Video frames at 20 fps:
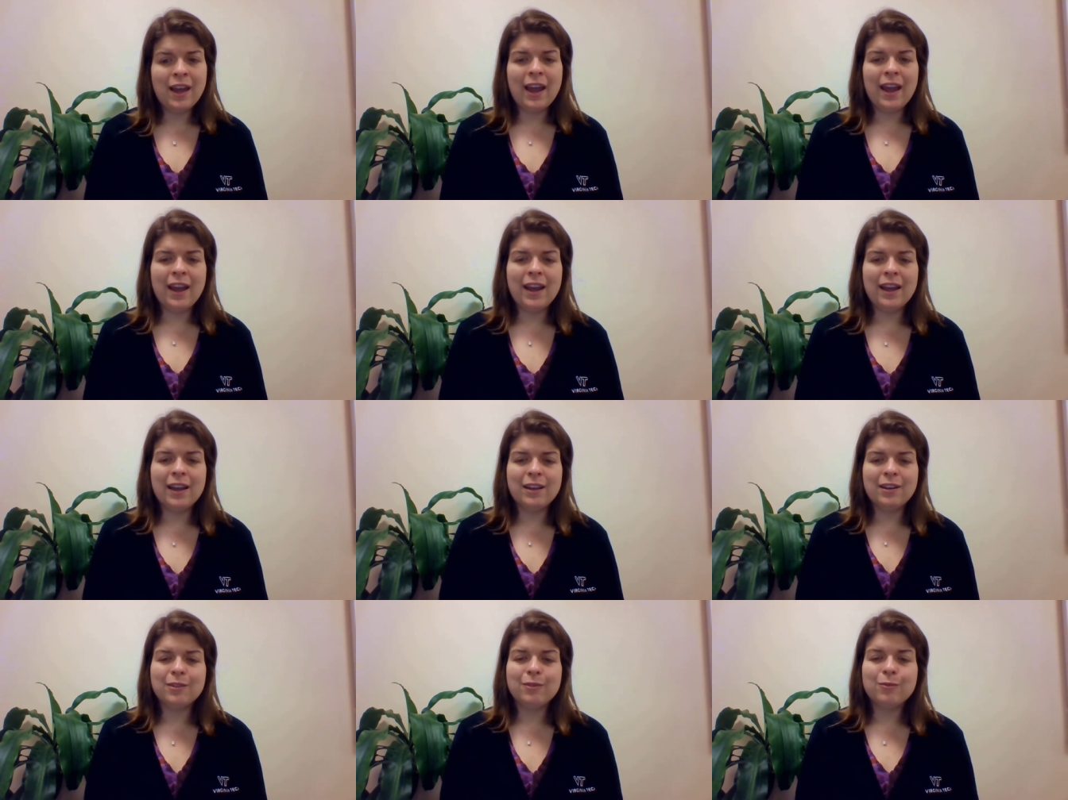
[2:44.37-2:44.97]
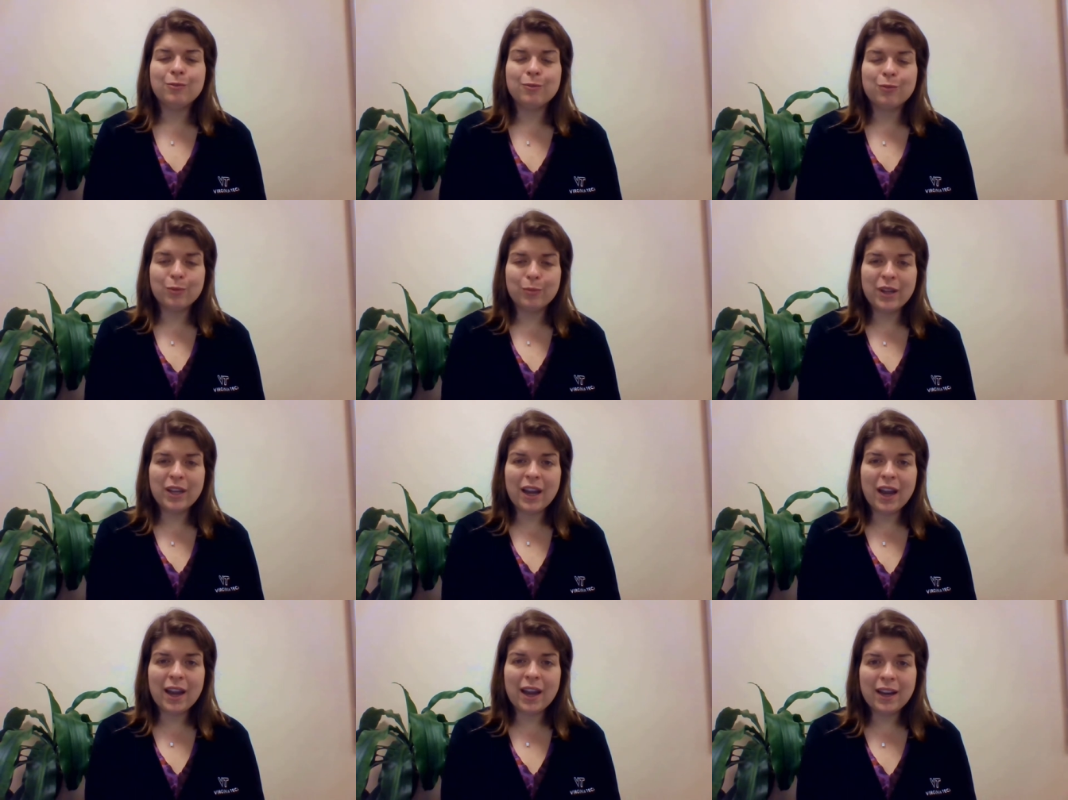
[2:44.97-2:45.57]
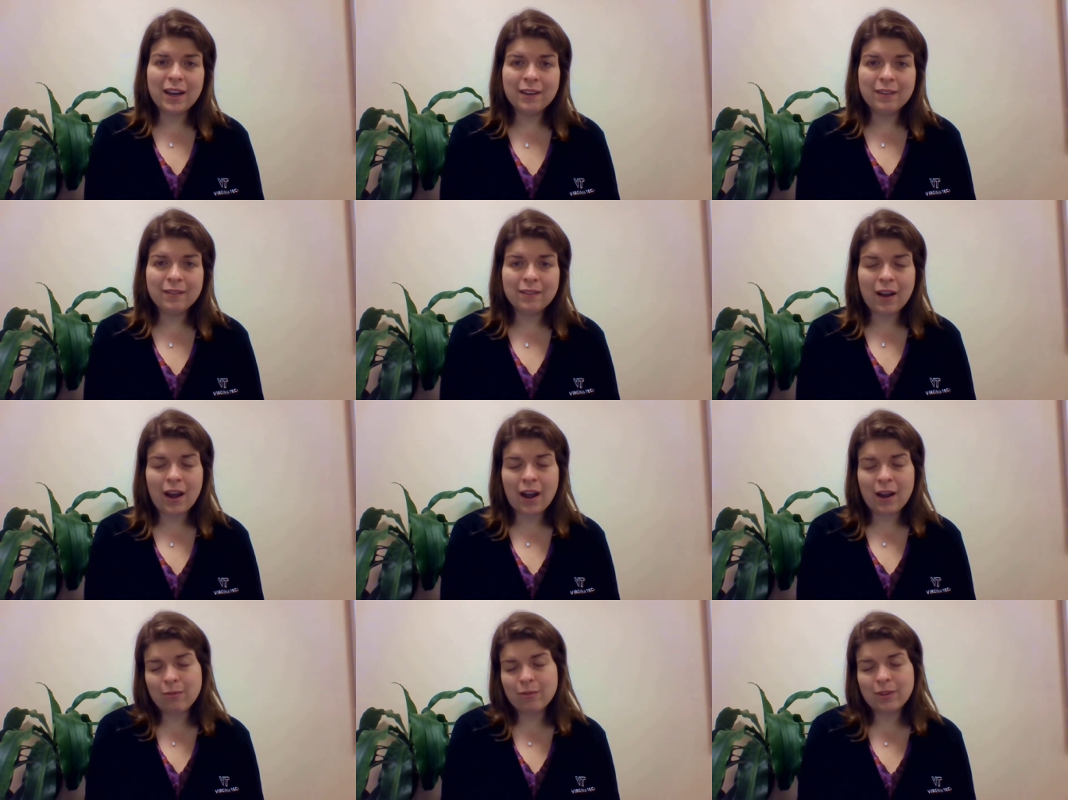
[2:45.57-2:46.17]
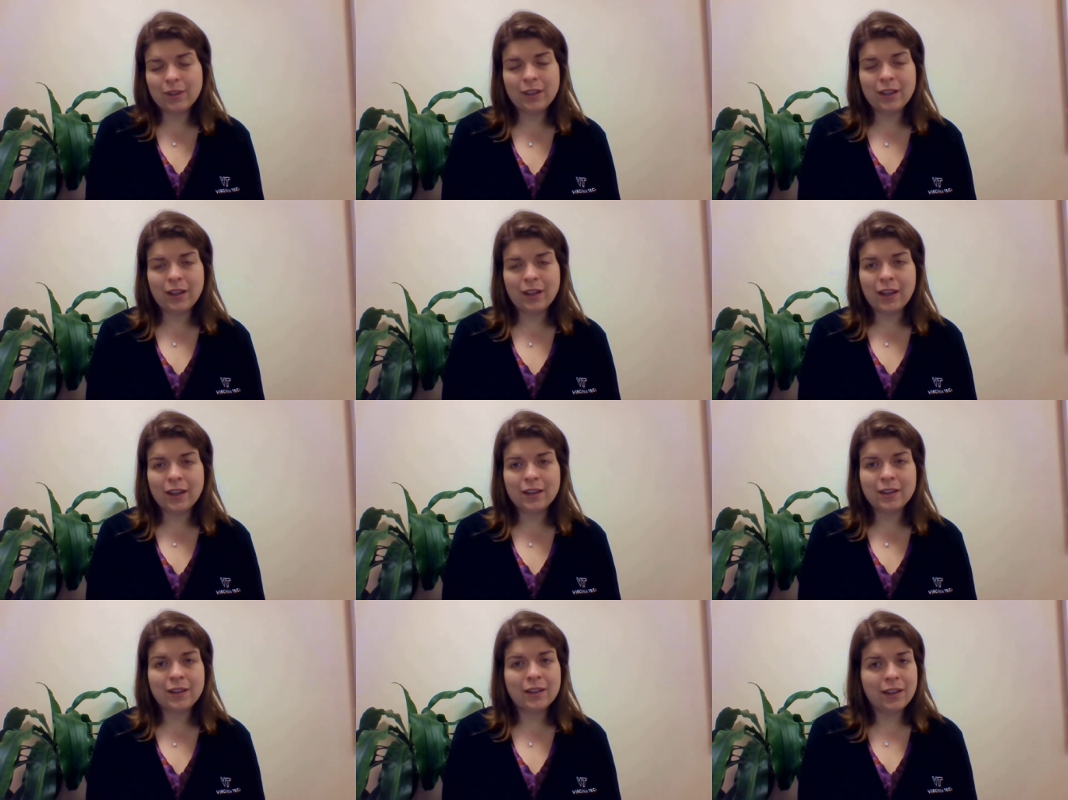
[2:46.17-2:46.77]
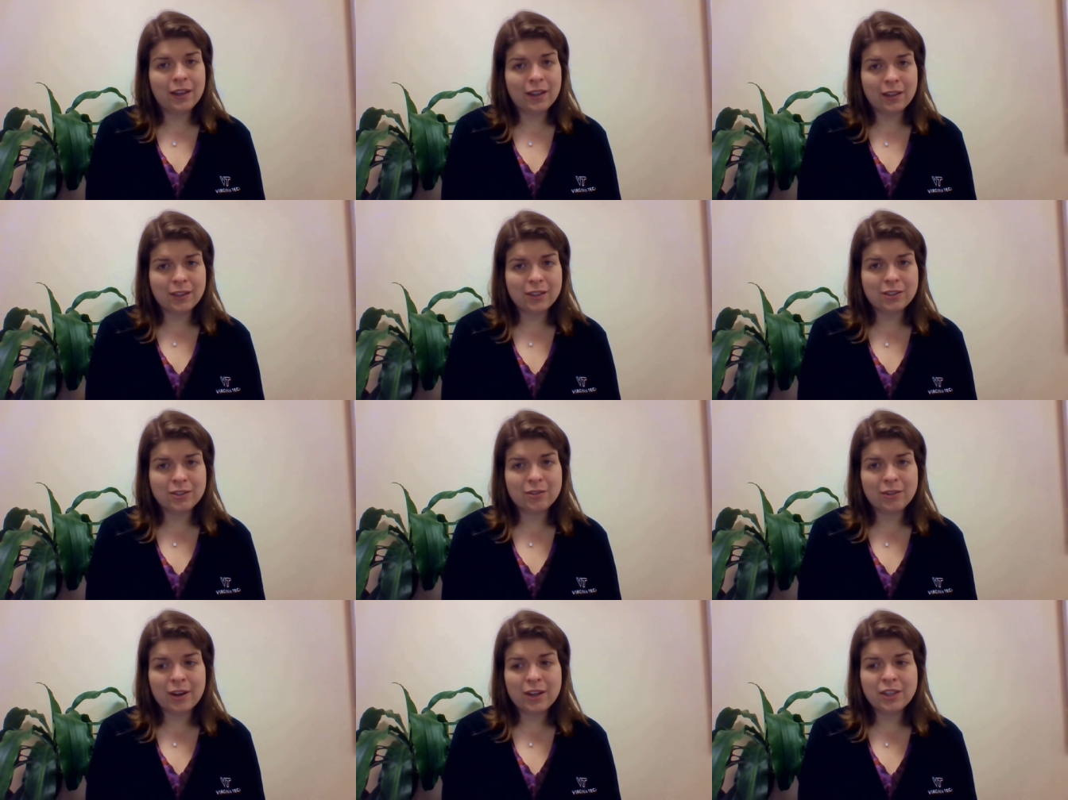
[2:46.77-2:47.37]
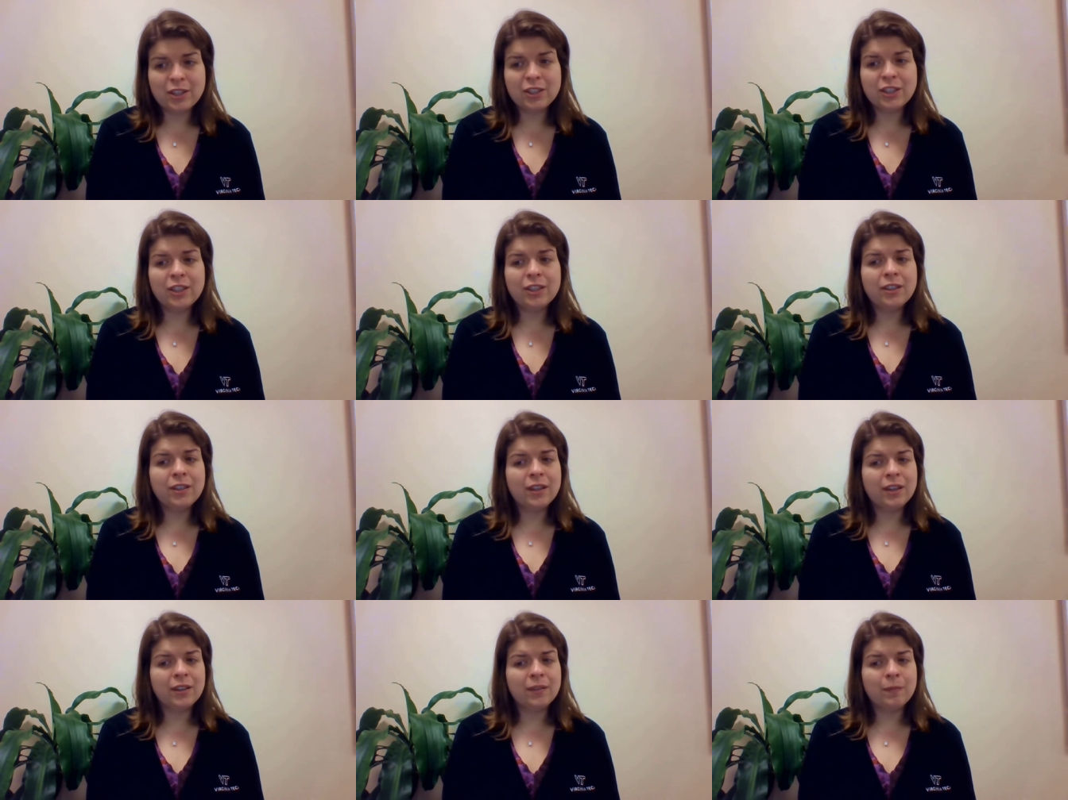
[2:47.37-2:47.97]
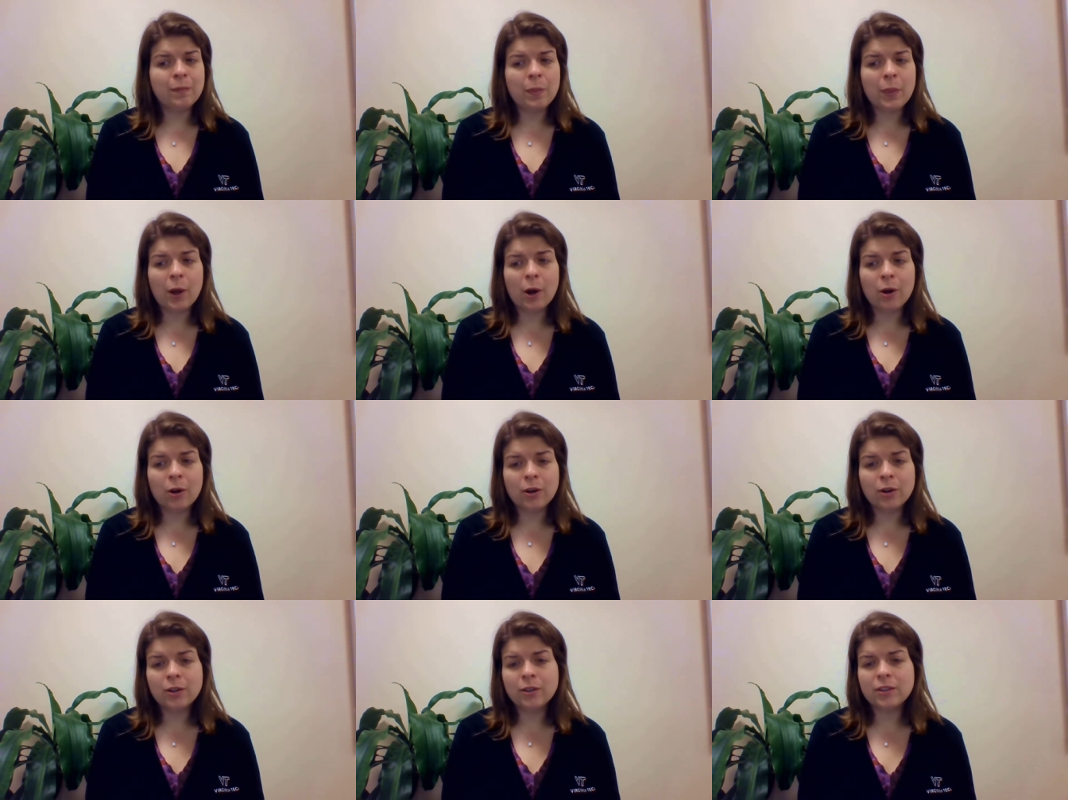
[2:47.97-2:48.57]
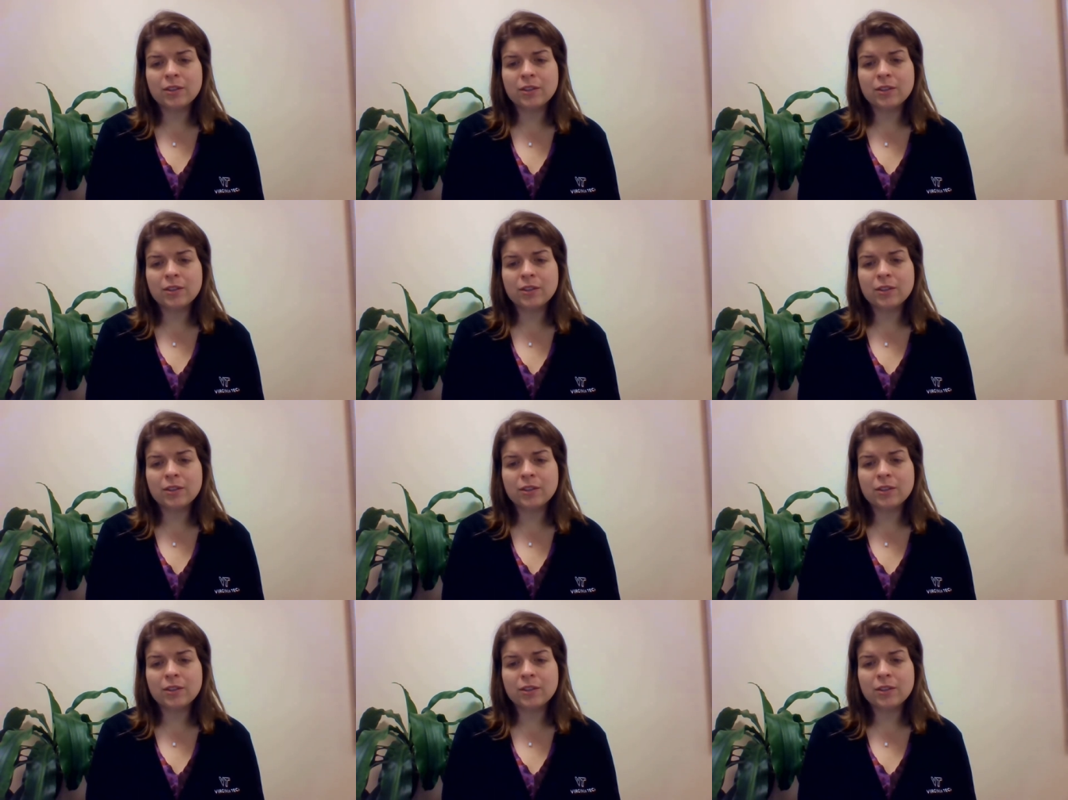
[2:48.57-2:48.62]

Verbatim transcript: And for me, I, I really like illustration and art,